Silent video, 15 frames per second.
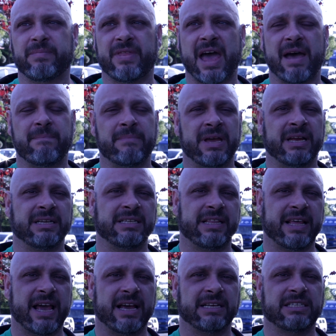that meant
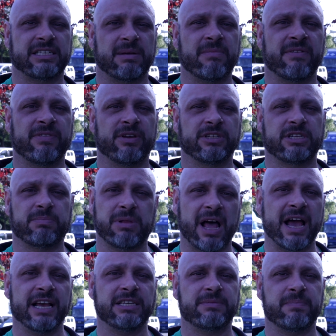that some of the
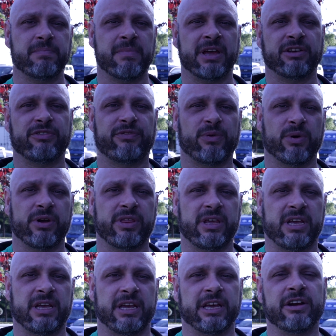supplies meant for
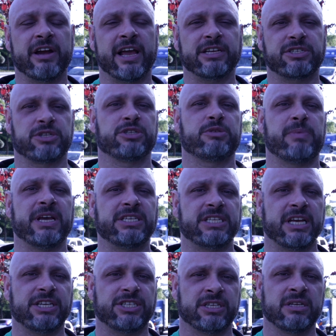the International Space
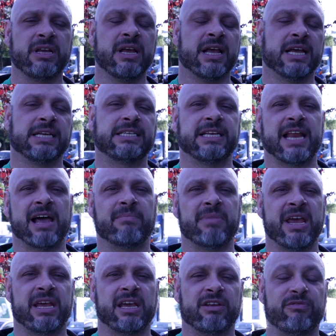Station did not
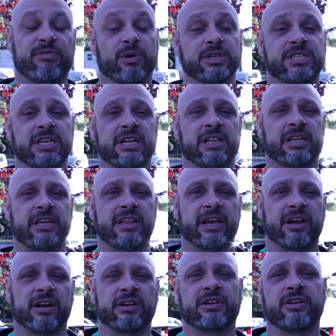make it. Fortunately,
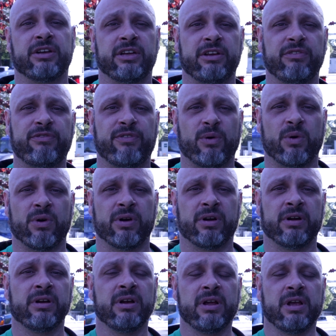they are good
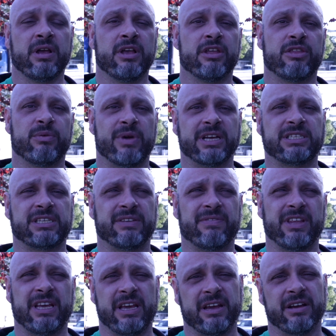for the rest
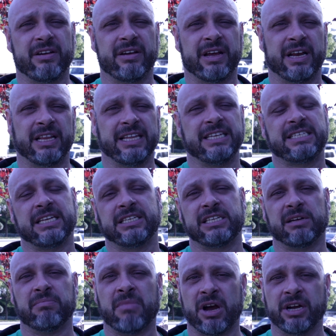of the year, at least
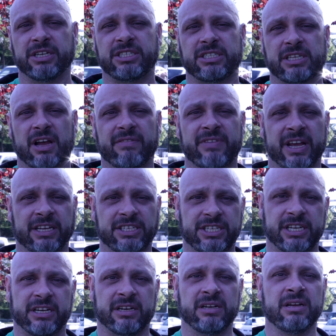until March of
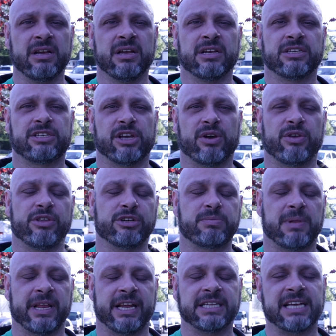next year. So there's
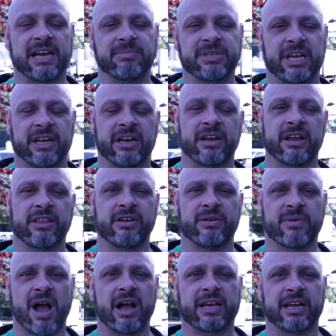plenty of time to get another
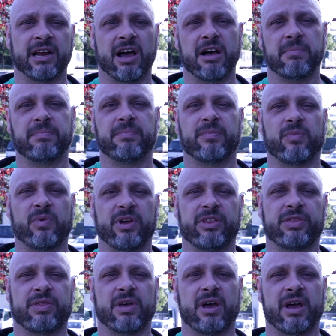rocket up with
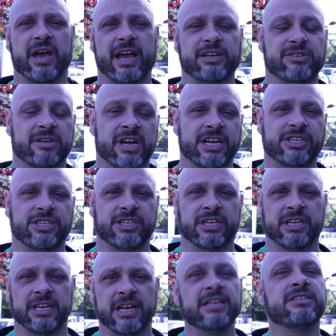extra
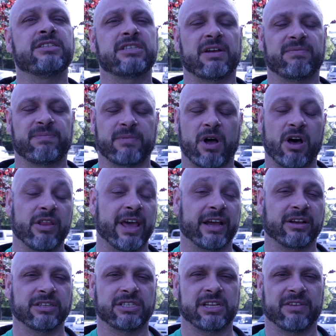nitrogen and stuff, all
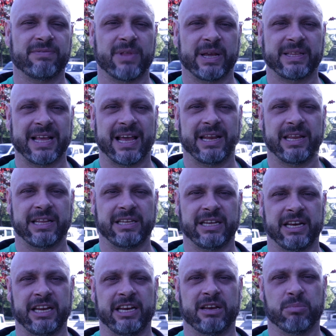that good stuff like that that
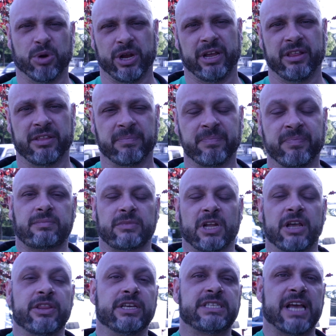you need to breathe.
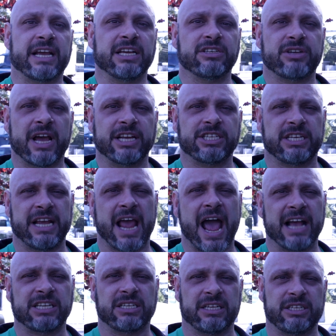The second tragedy
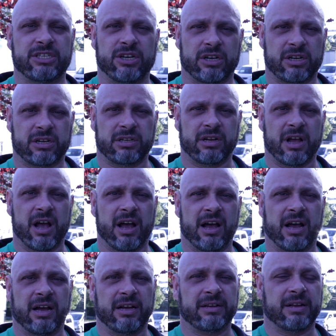actually took
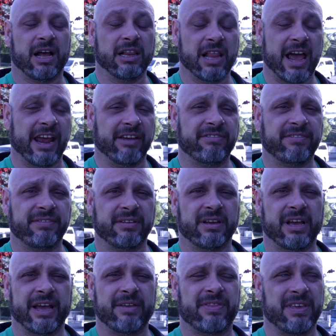a life.
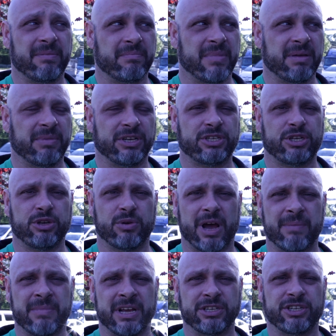I think maybe two.
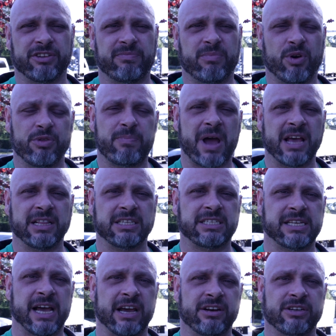I'm not sure if both pilots
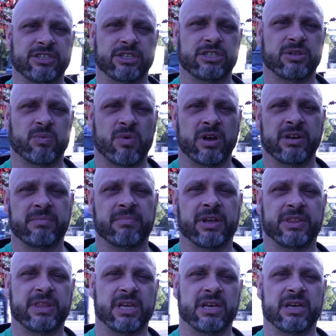died or just the one,
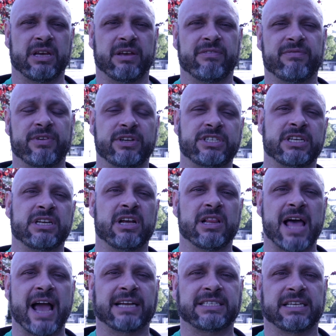but the Virgin
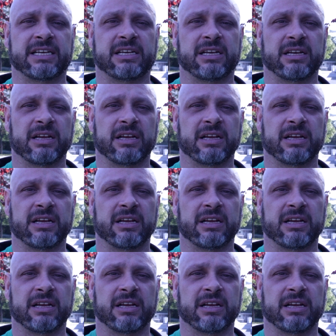Galactic